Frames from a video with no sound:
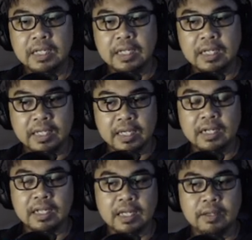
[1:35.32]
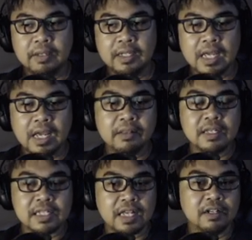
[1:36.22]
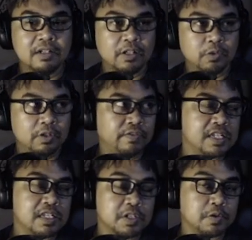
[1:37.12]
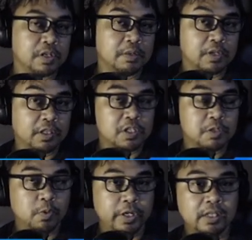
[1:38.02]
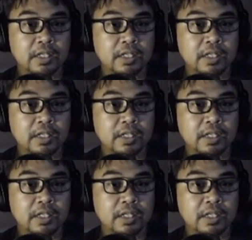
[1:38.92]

again, uh, and I decided not to invest in Screamer at this point.